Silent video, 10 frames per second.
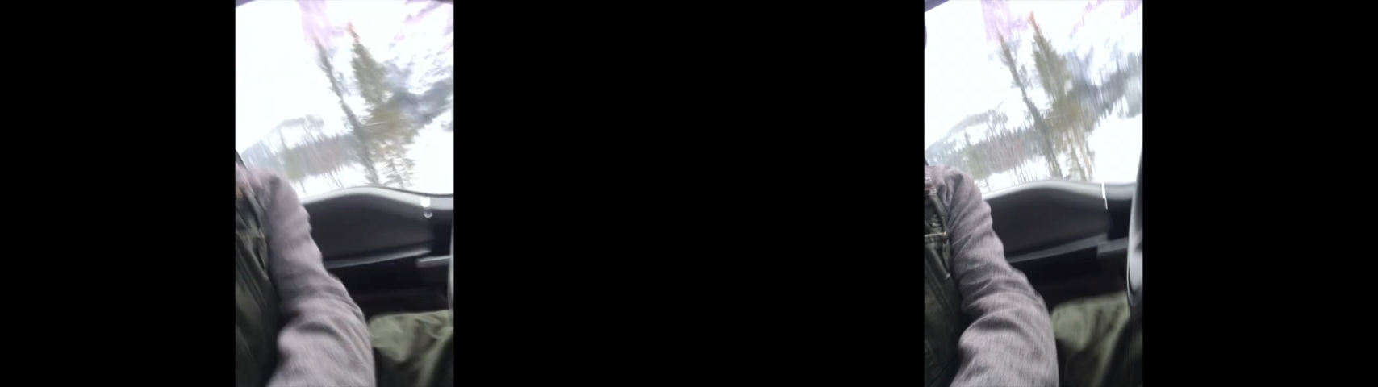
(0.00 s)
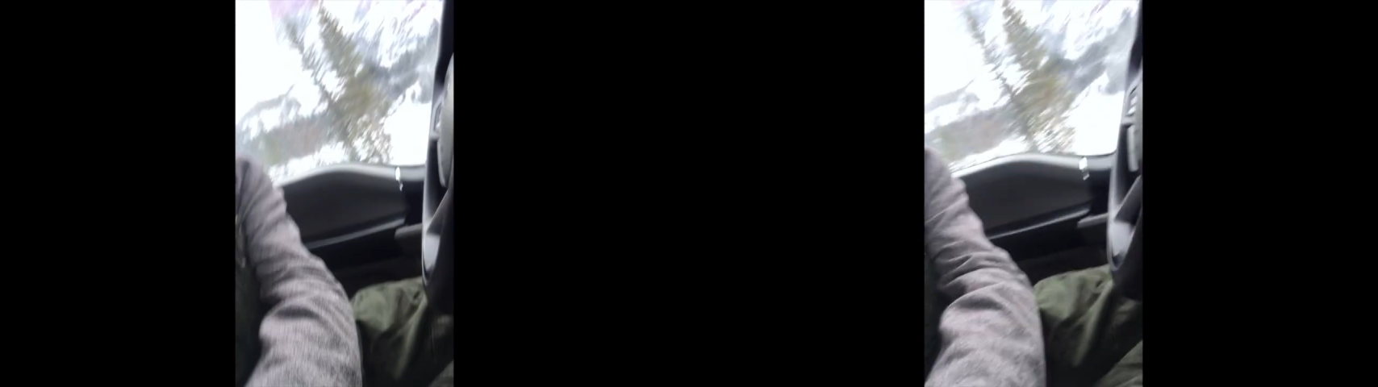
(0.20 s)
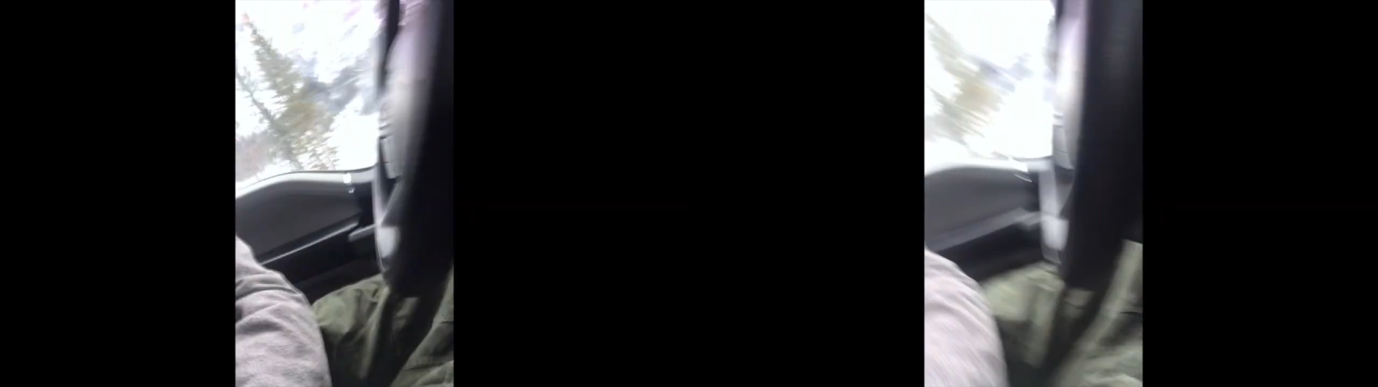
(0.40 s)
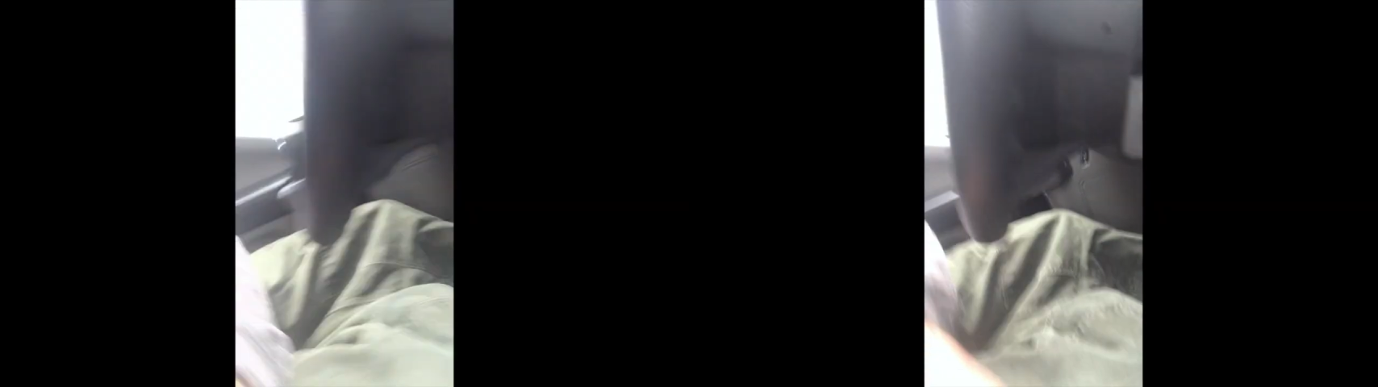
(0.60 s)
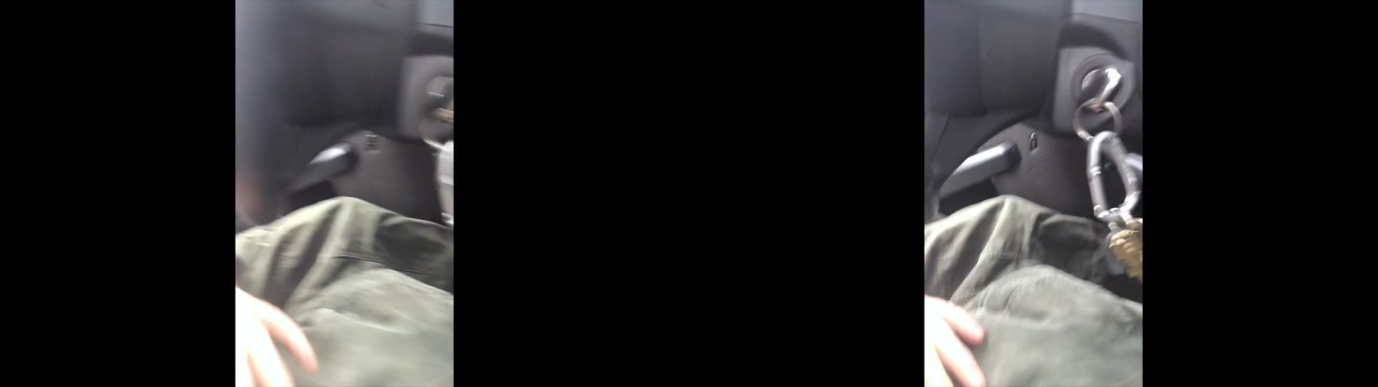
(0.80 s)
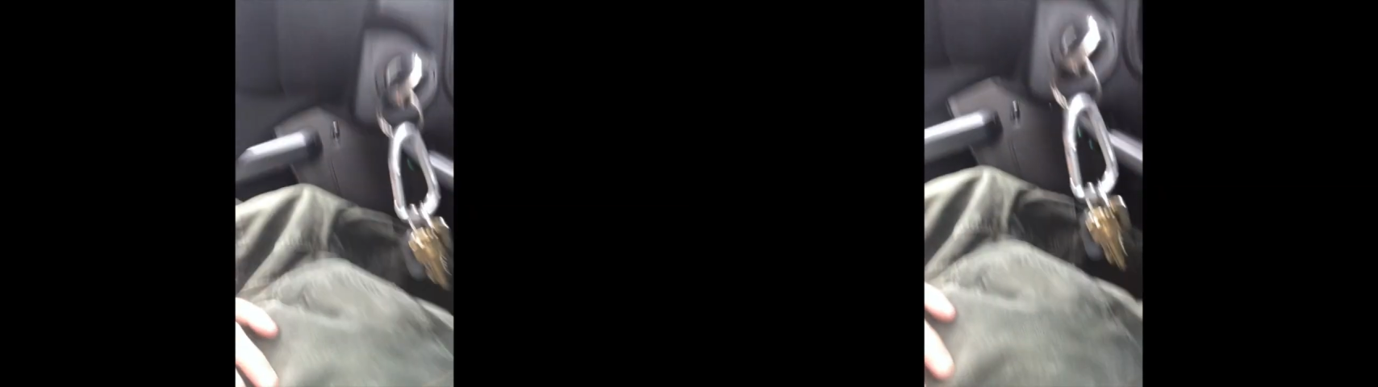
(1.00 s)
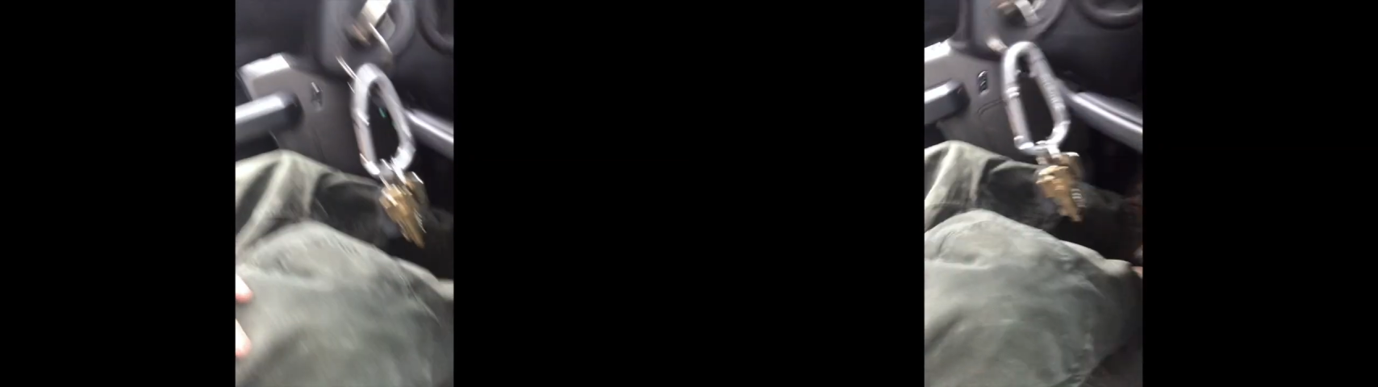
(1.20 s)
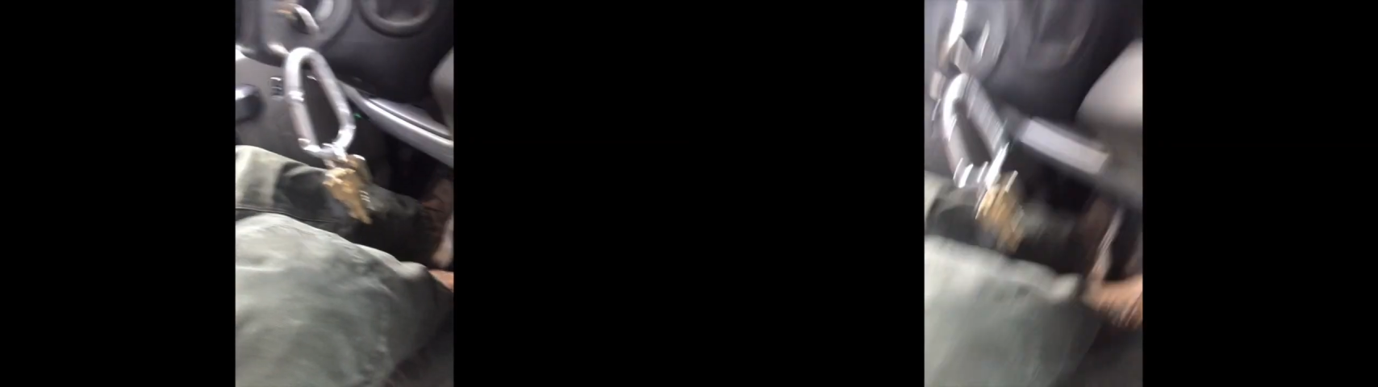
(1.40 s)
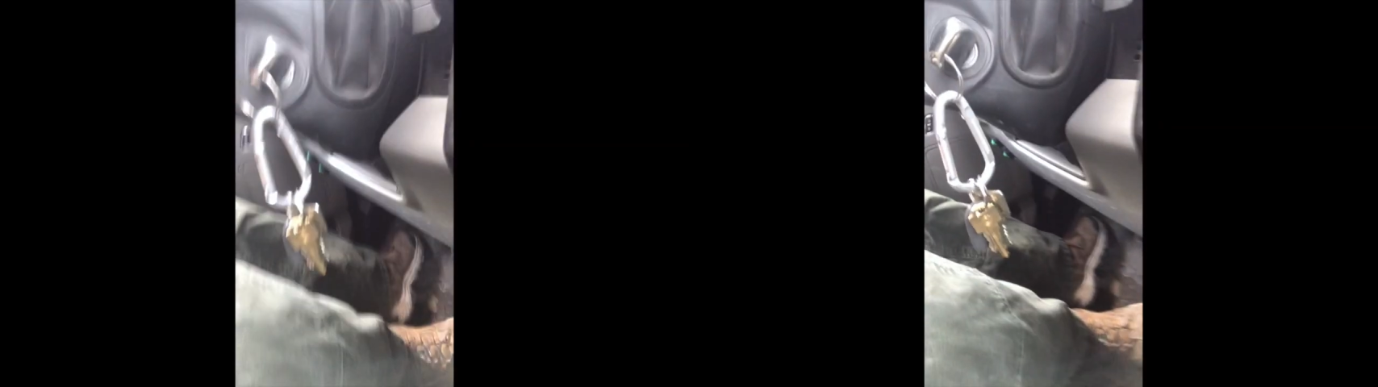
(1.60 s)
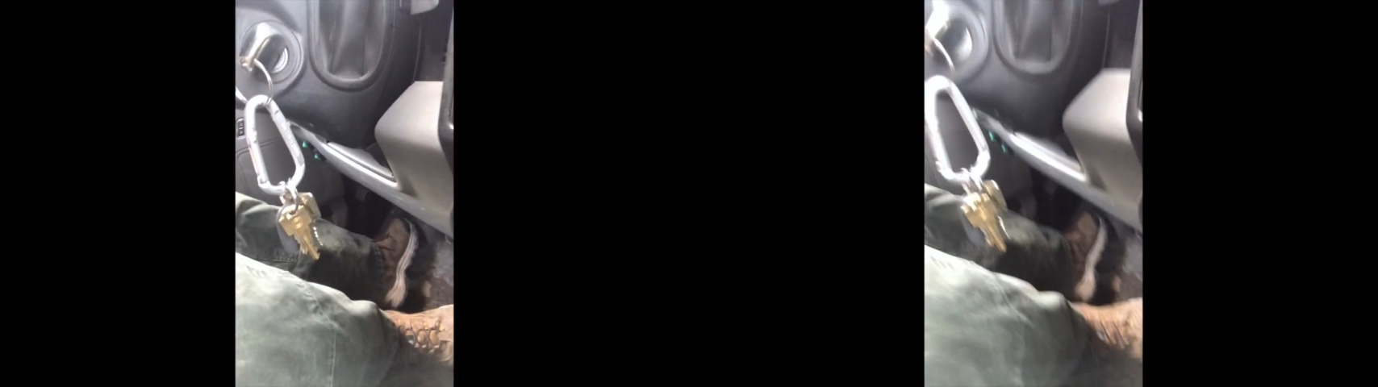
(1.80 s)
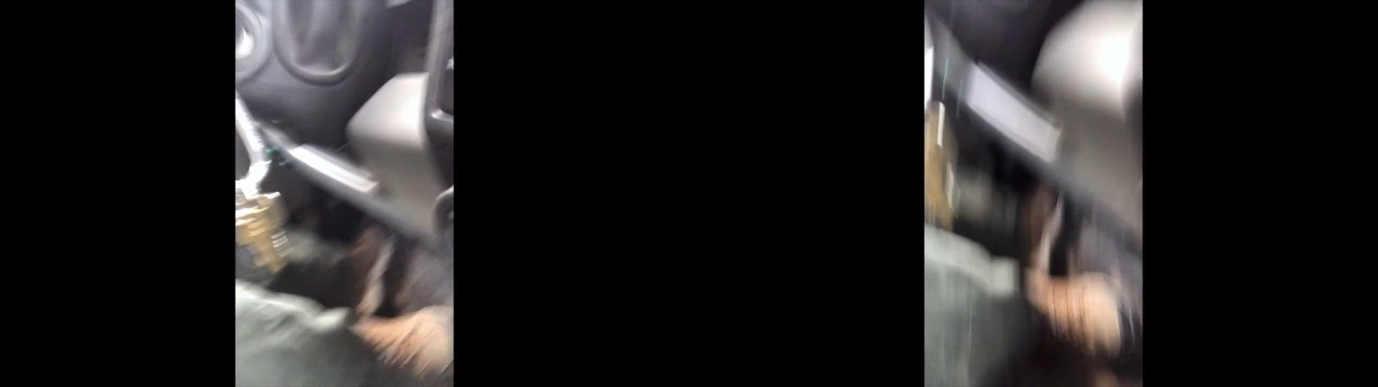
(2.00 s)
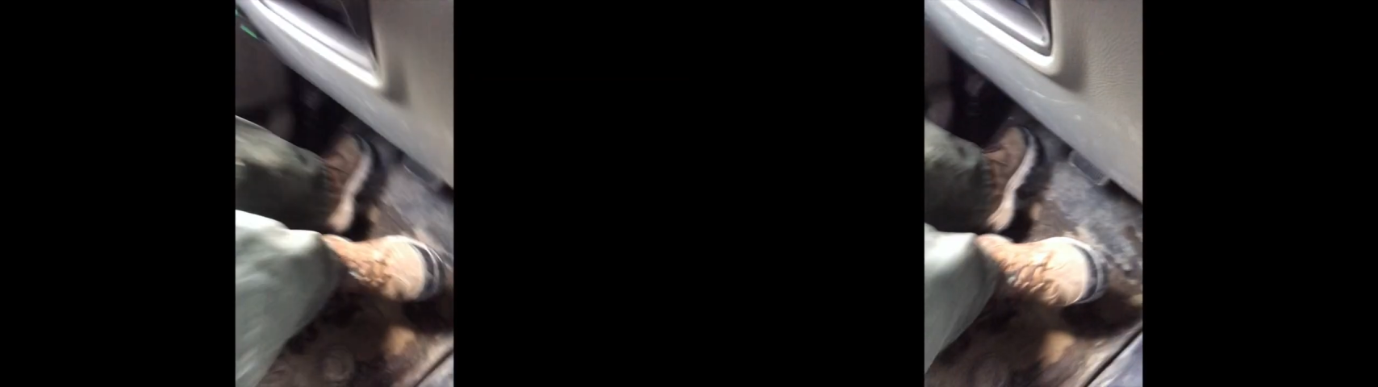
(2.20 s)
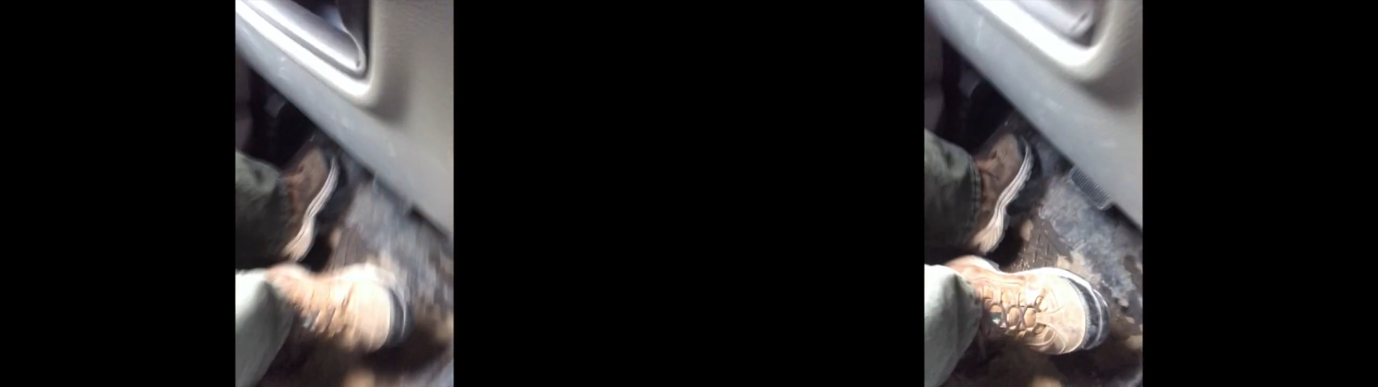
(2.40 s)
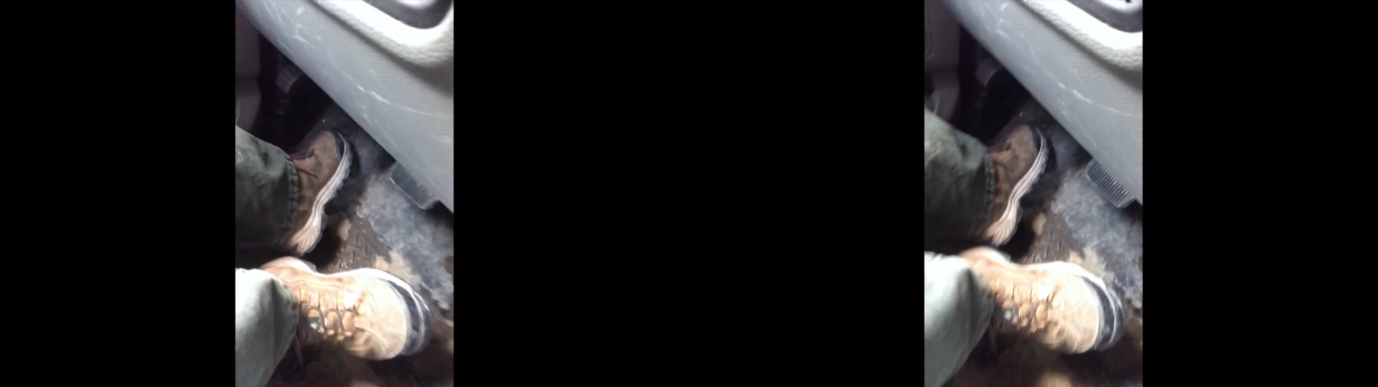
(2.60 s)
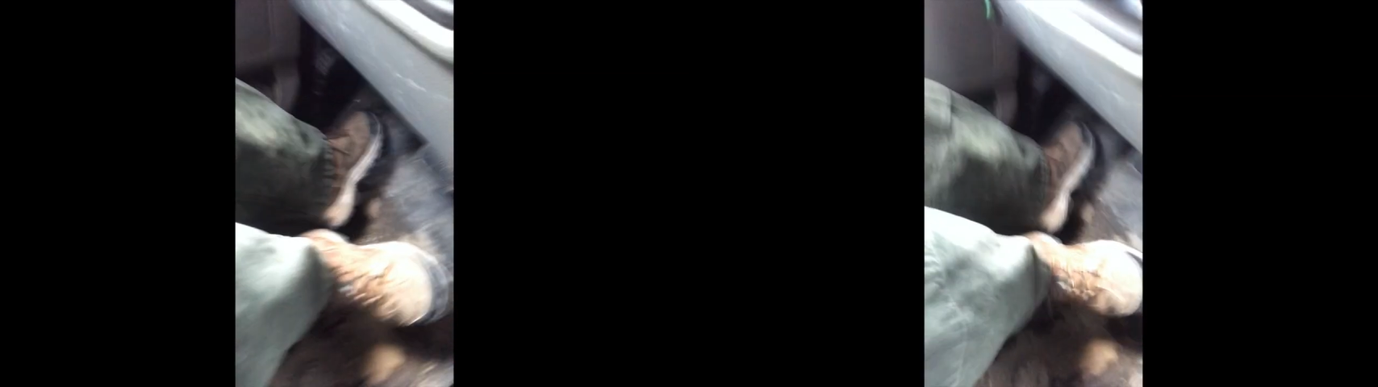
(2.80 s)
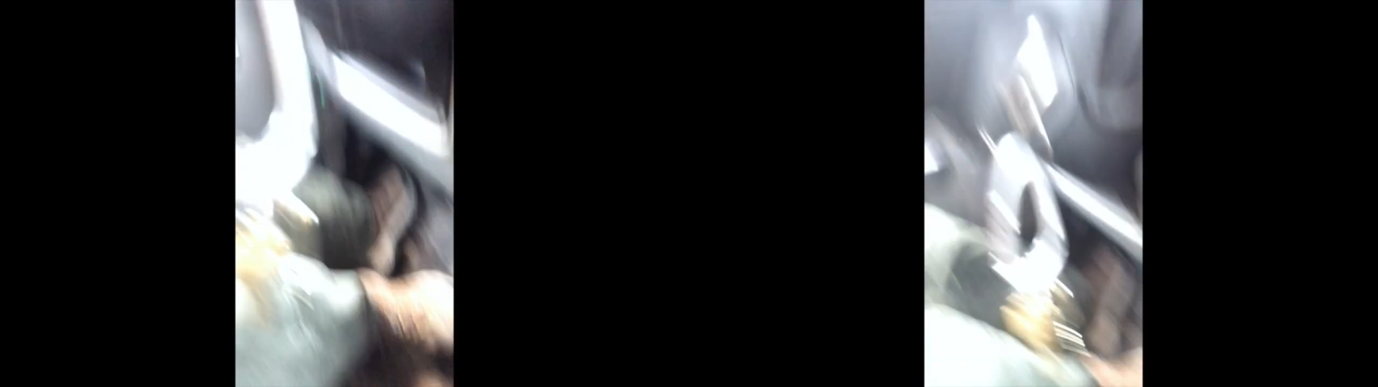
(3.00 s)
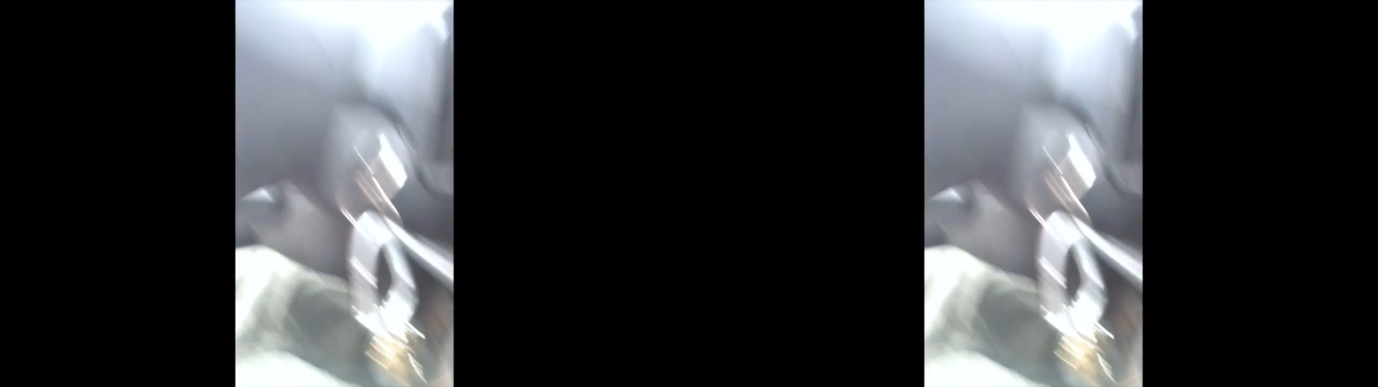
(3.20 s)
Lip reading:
[unreadable: no face in view]